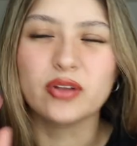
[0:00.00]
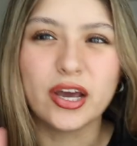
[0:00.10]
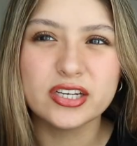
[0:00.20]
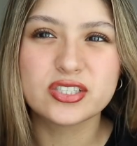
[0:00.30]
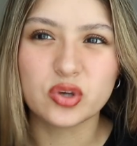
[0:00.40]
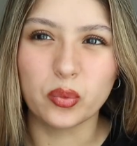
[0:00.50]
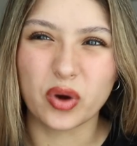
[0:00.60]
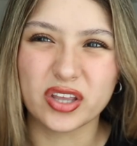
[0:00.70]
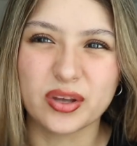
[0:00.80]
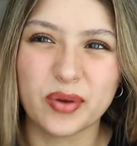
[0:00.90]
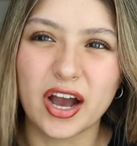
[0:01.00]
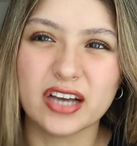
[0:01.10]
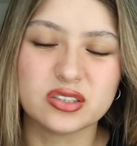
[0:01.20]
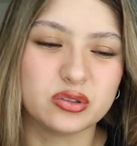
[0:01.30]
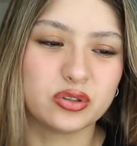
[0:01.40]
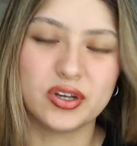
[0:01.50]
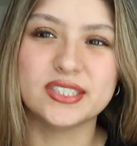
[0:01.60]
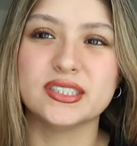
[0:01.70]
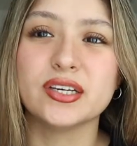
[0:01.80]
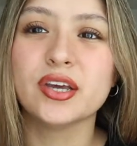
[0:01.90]
light is so bright that my eyes look
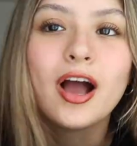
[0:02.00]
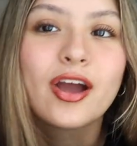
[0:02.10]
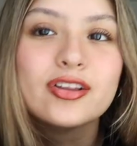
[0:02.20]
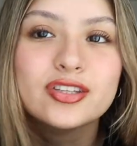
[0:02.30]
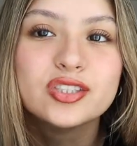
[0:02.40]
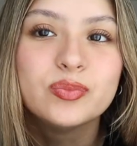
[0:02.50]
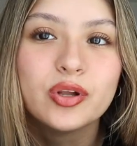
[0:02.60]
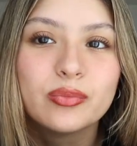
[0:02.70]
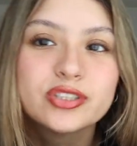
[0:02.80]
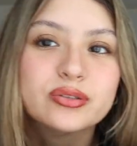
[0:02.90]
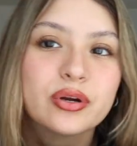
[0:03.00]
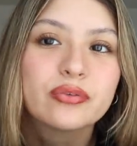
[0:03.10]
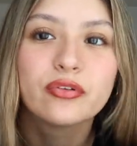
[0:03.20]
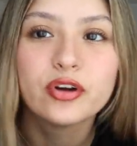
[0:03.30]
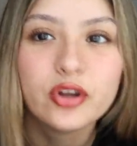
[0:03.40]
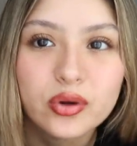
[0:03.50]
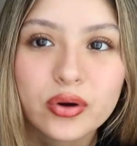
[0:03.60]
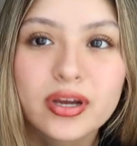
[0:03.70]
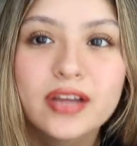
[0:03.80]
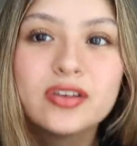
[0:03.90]
crazy. I got this plumber sweater for New
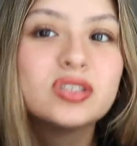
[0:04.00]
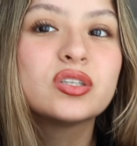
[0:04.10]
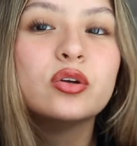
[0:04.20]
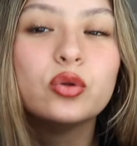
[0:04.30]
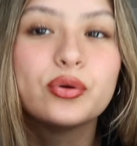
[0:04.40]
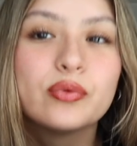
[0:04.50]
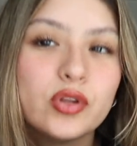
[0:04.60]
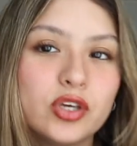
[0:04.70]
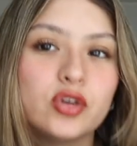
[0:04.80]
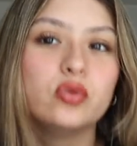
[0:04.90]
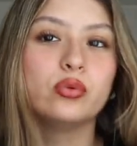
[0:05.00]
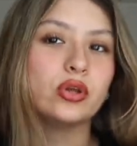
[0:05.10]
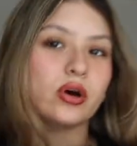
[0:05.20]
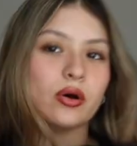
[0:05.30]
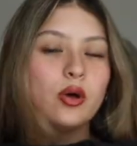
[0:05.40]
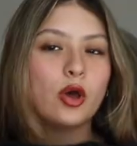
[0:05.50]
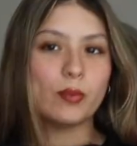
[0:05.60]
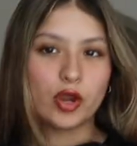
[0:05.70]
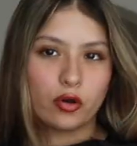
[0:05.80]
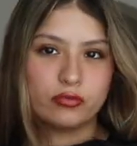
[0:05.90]
York. I think it's gonna look really cute with a
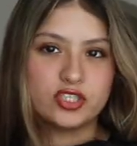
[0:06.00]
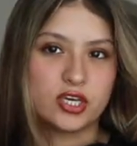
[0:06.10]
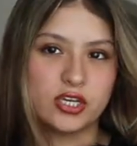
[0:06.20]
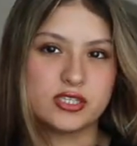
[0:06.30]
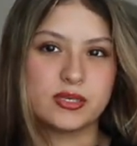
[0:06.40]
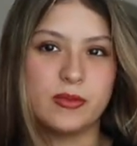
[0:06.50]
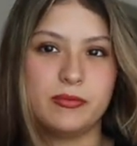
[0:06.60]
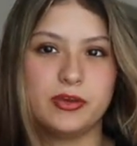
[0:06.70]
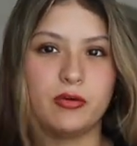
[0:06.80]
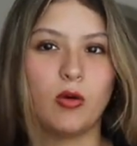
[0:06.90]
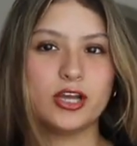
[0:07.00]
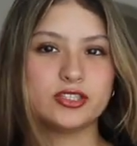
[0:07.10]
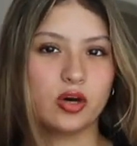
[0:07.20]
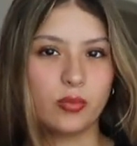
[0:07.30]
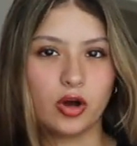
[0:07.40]
pair of jeans and maybe a white top